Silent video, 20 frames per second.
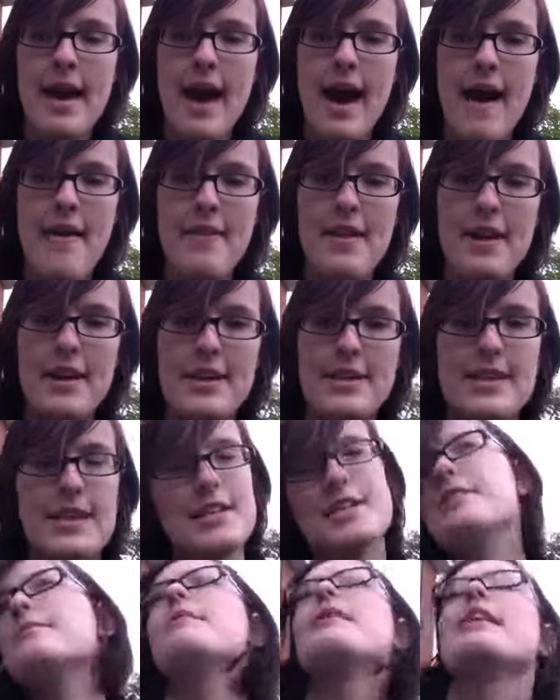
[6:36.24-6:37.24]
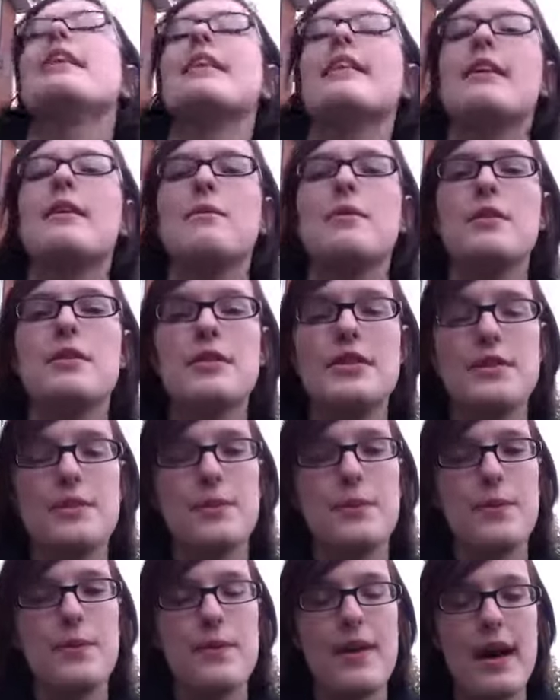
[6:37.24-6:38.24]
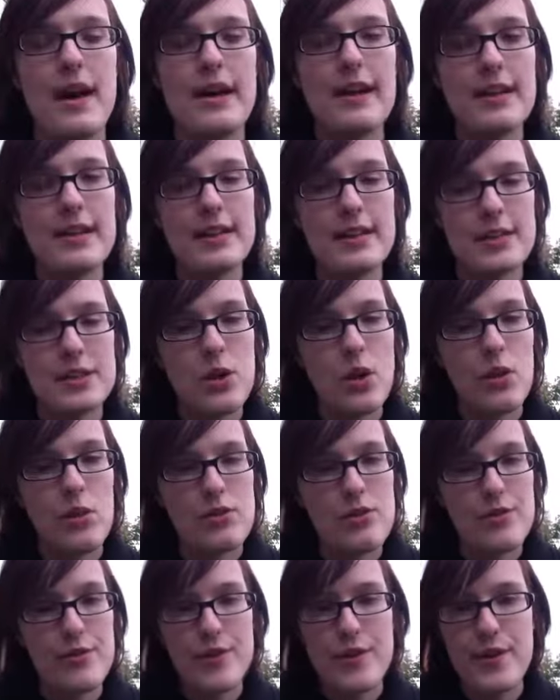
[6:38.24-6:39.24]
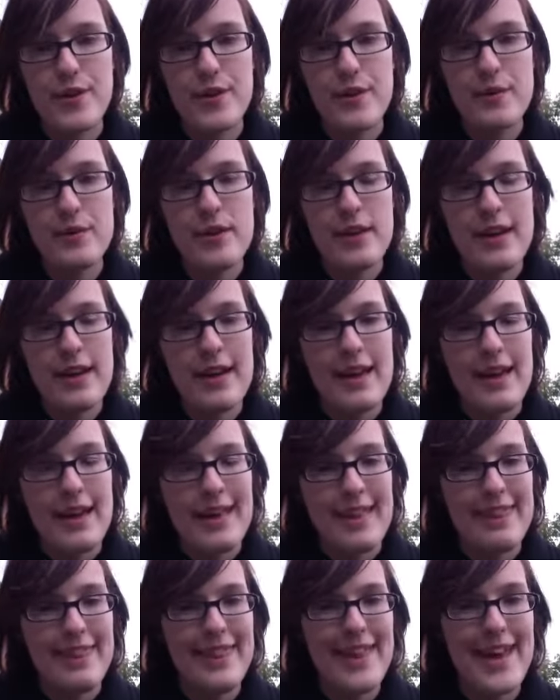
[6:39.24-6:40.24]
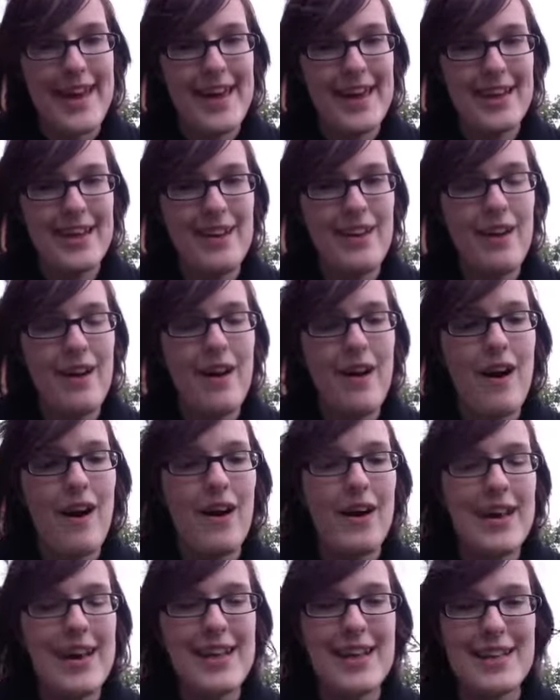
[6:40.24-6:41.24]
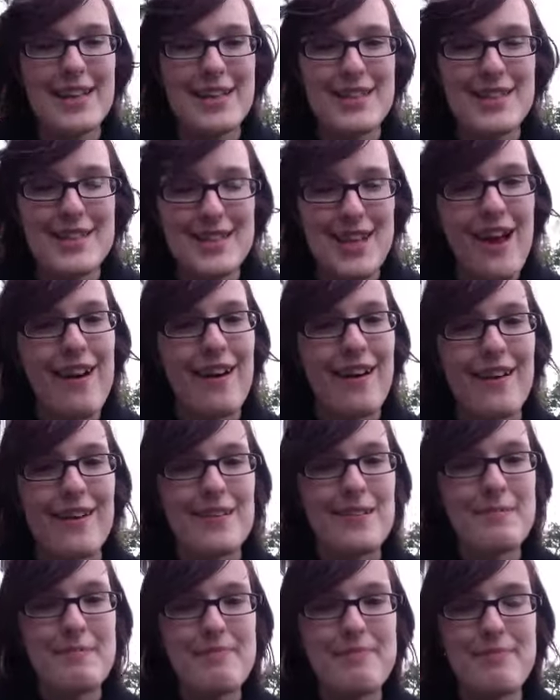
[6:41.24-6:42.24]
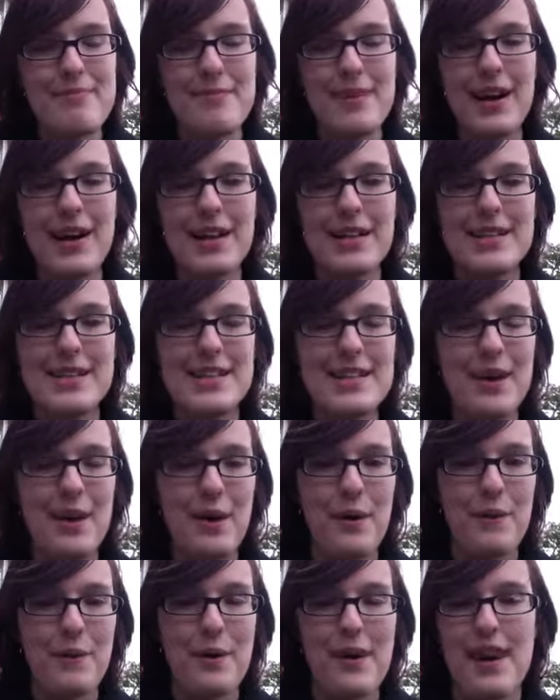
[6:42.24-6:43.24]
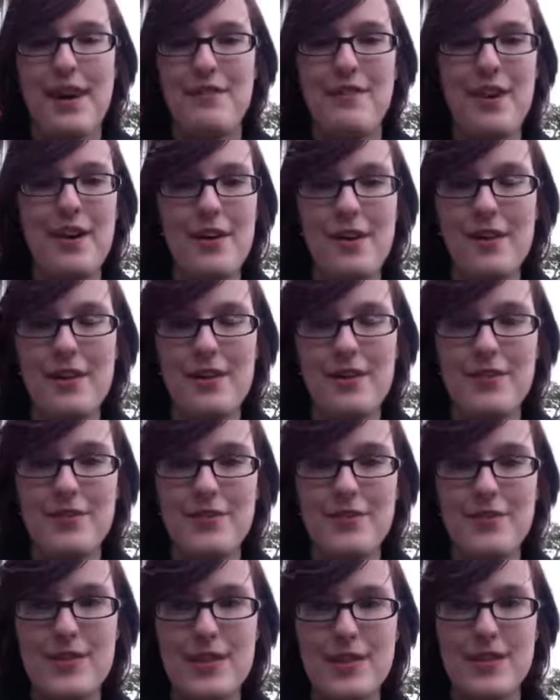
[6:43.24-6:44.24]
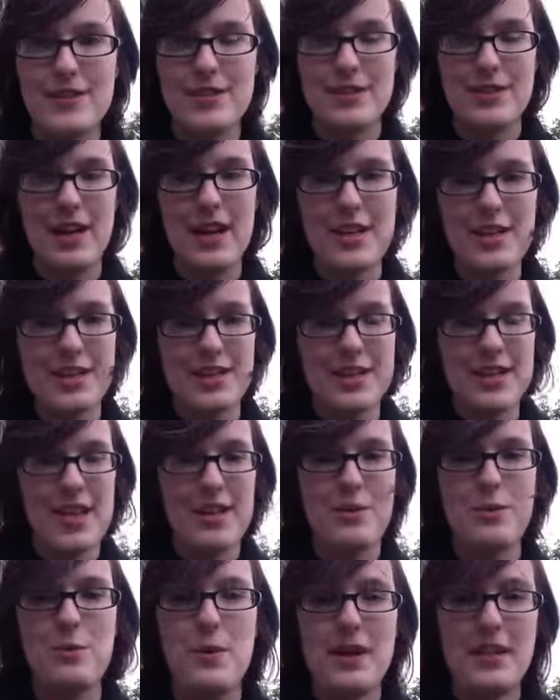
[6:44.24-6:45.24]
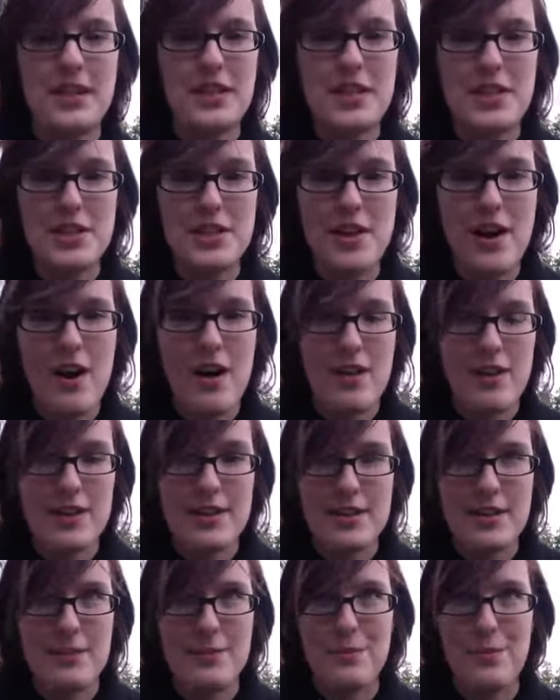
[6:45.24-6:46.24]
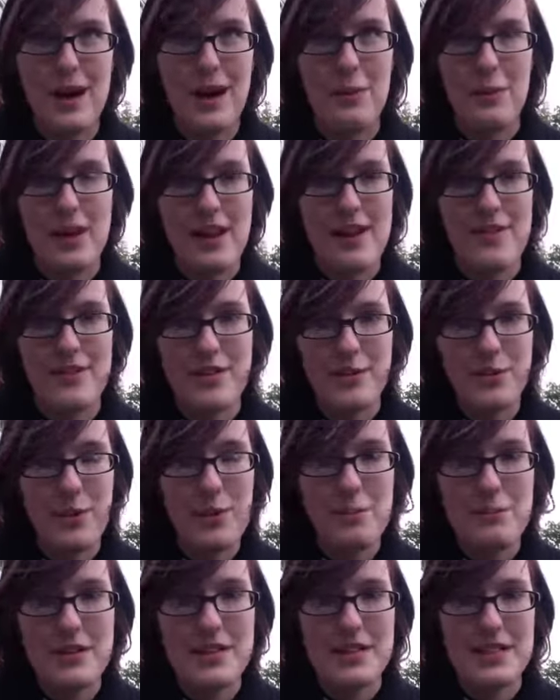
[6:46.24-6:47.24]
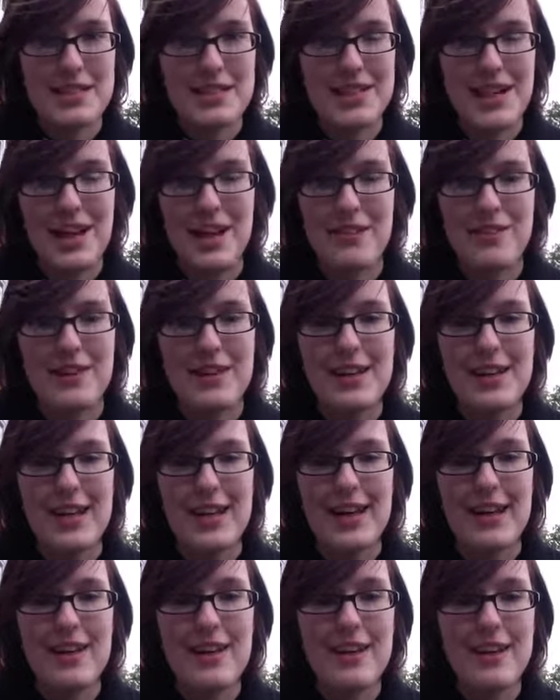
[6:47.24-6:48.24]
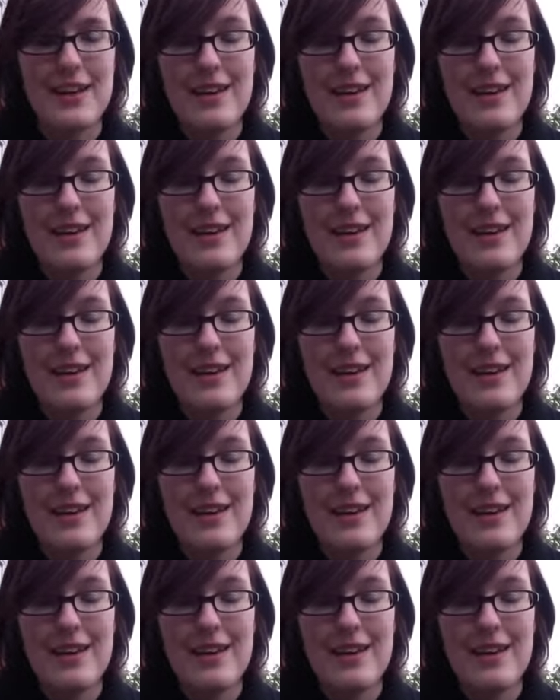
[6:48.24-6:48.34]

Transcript: And then he said to me that once all that has gone through, then I can start. I can start whenever. And because he actually said, oh, when can you start? And I said, well, whenever you want me to start, really.